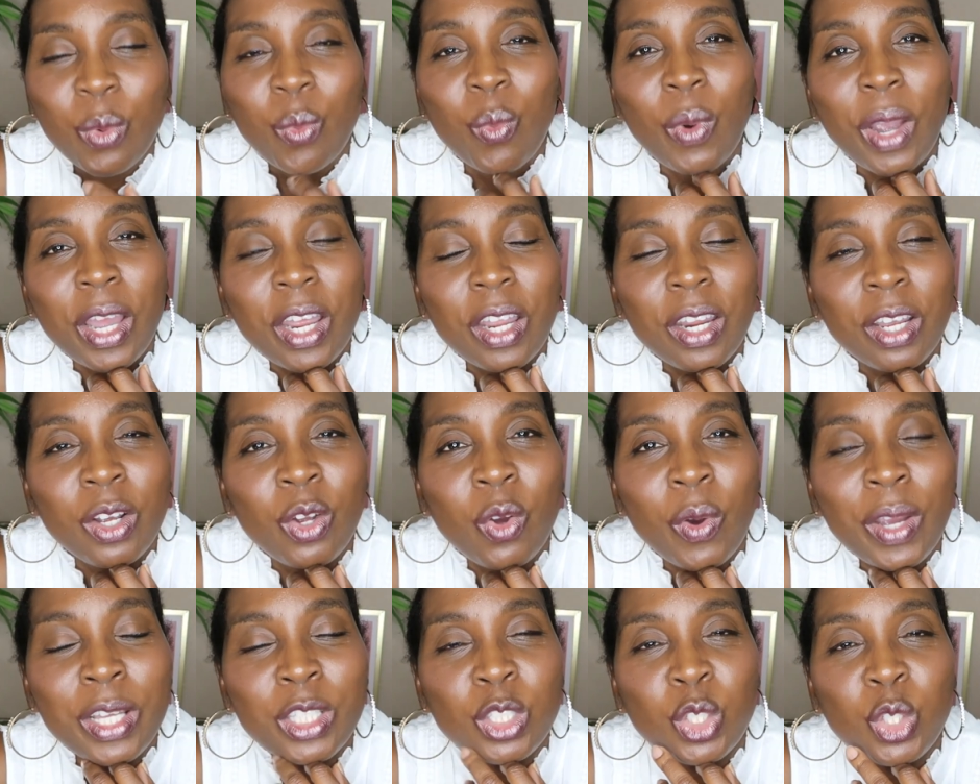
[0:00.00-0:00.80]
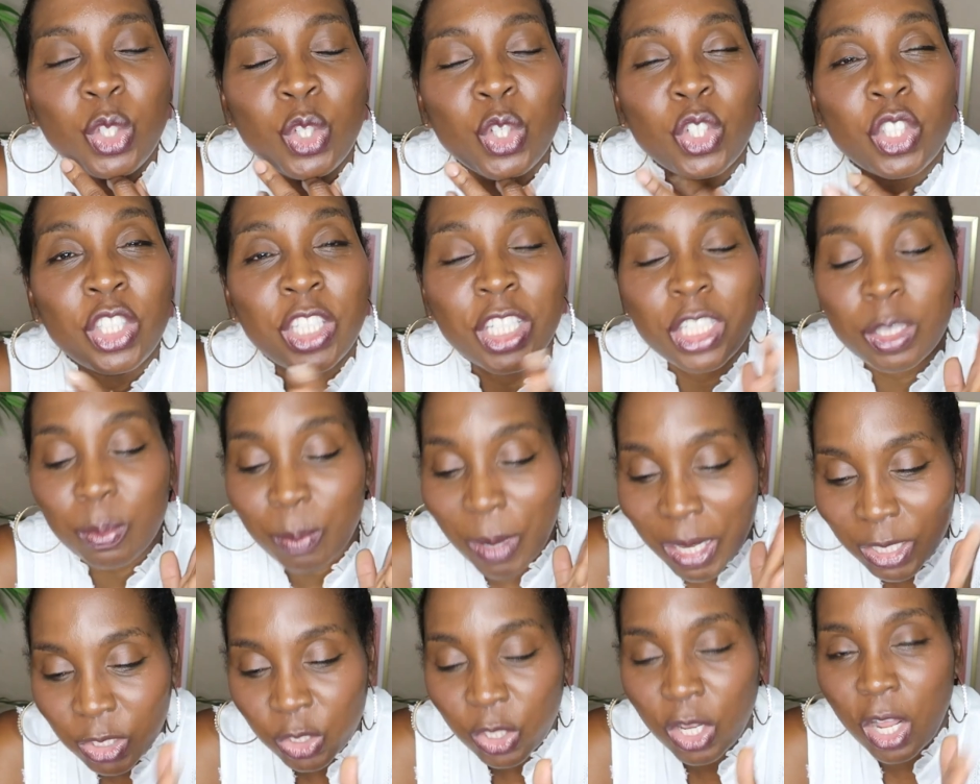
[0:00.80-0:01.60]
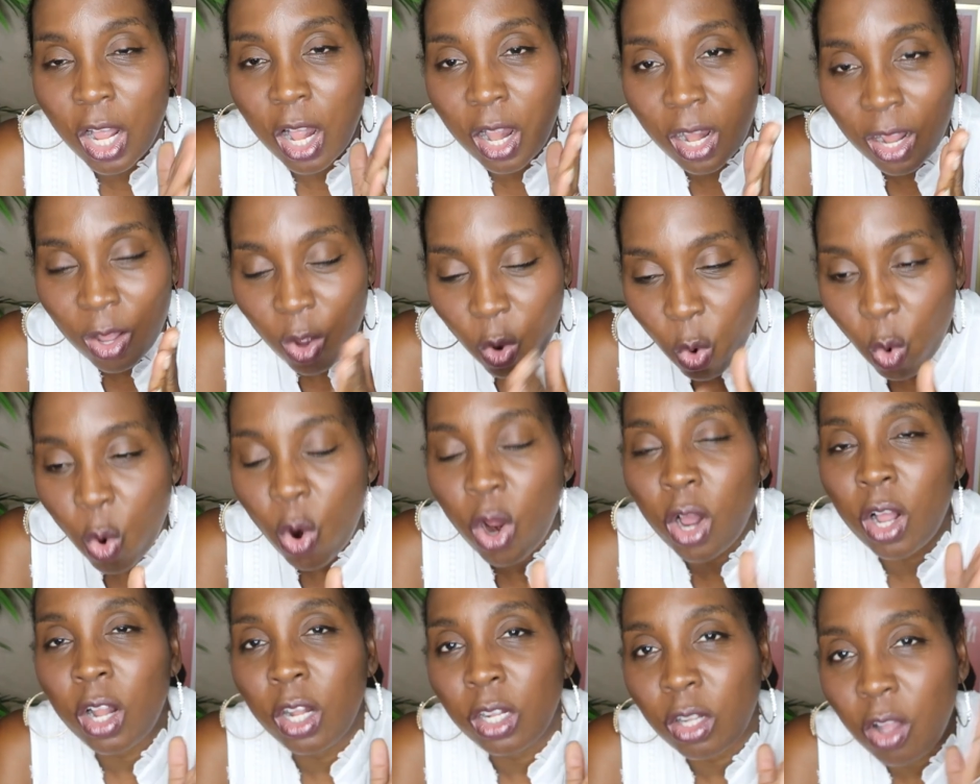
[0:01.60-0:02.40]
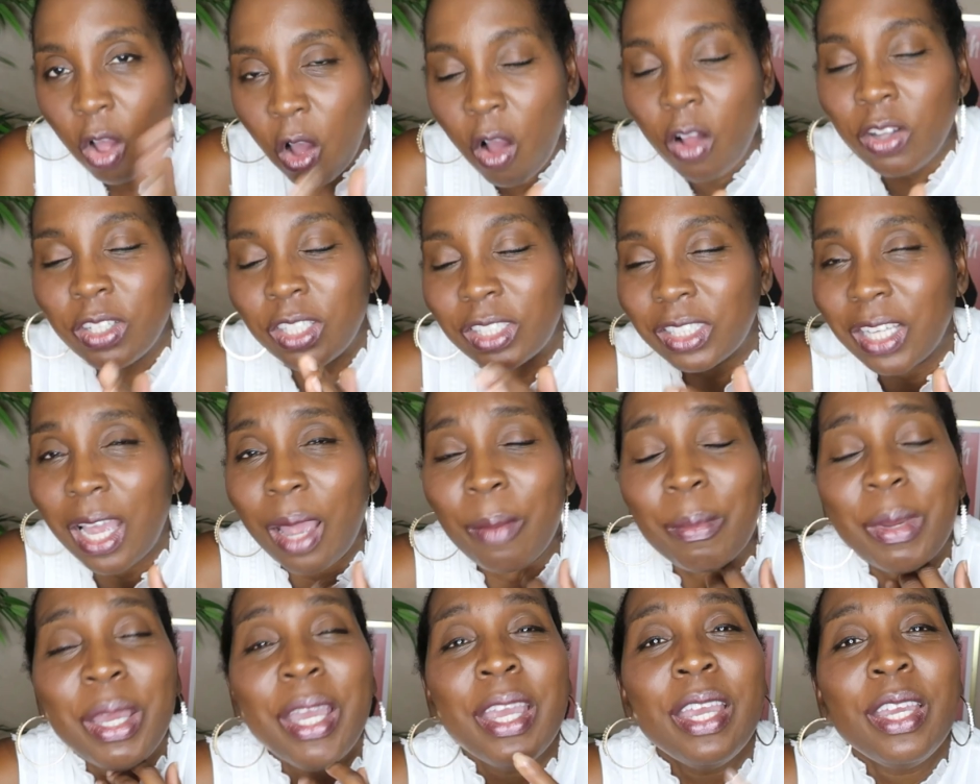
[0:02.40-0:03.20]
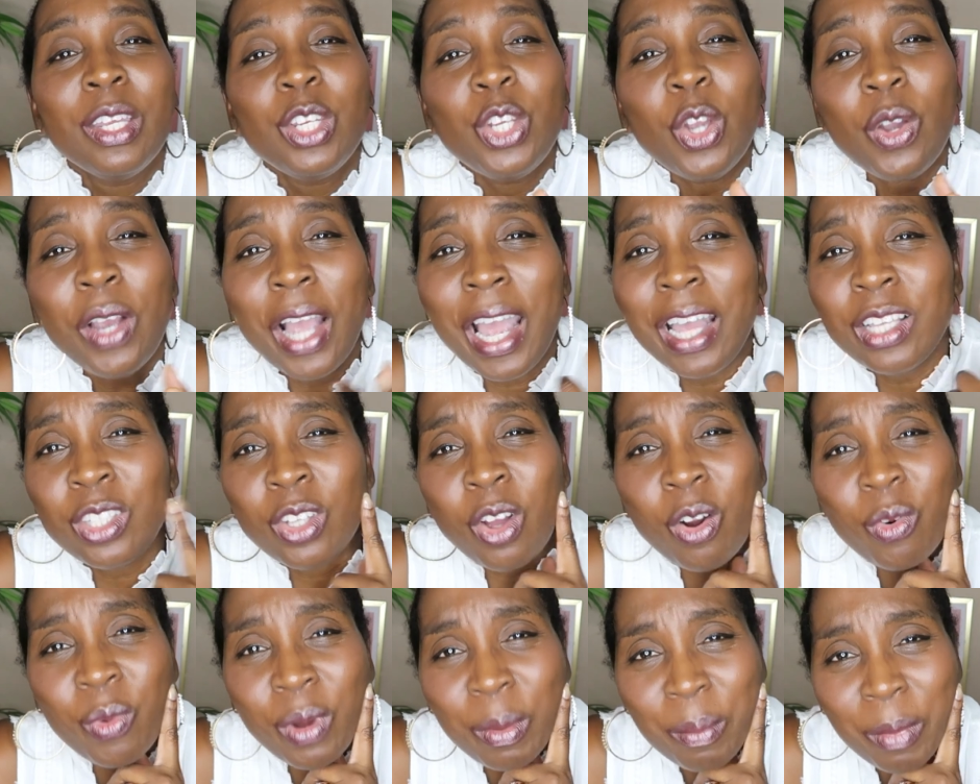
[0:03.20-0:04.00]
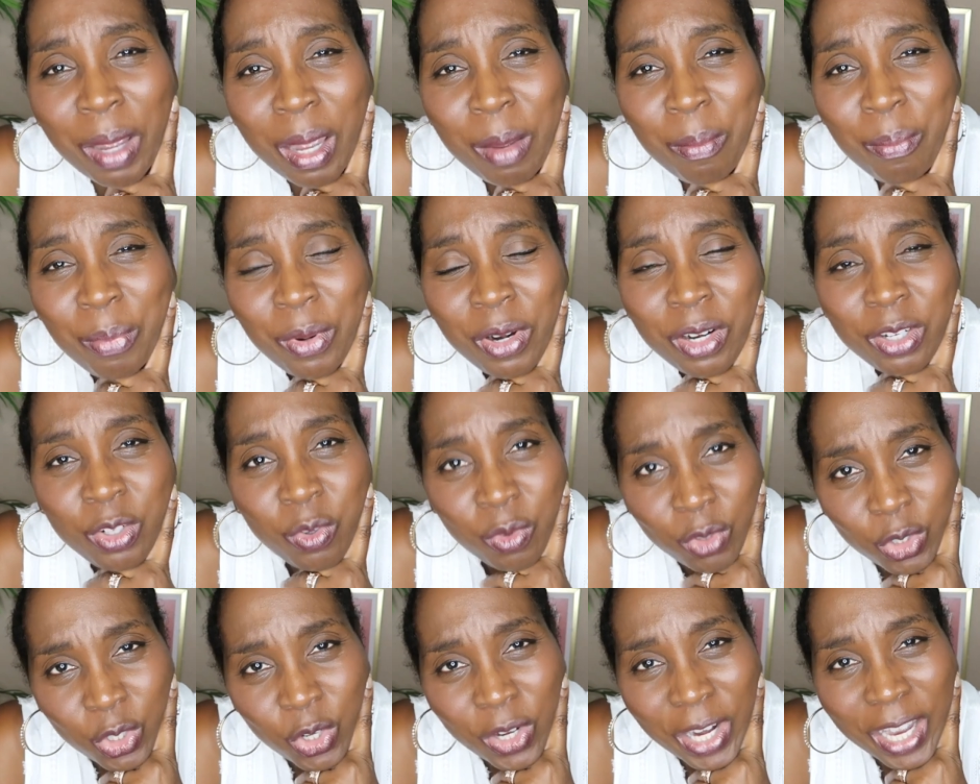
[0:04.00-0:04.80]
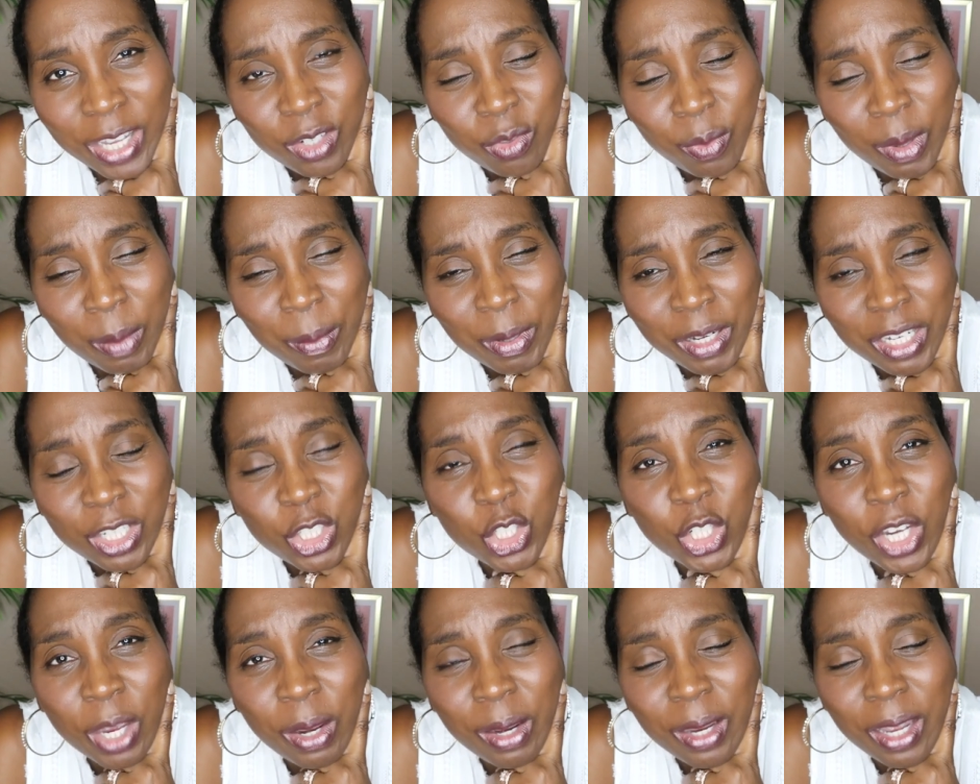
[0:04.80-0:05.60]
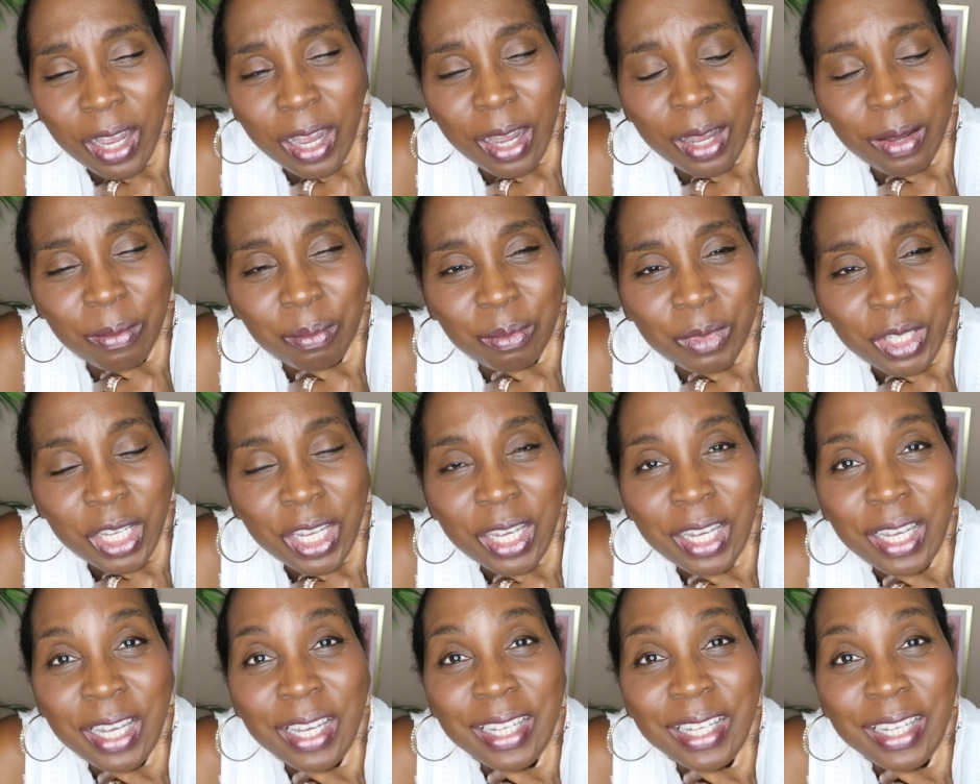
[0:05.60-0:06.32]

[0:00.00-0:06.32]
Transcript: we're going to use this particular oil all the time you guys all remember you, you guys remember the J, um,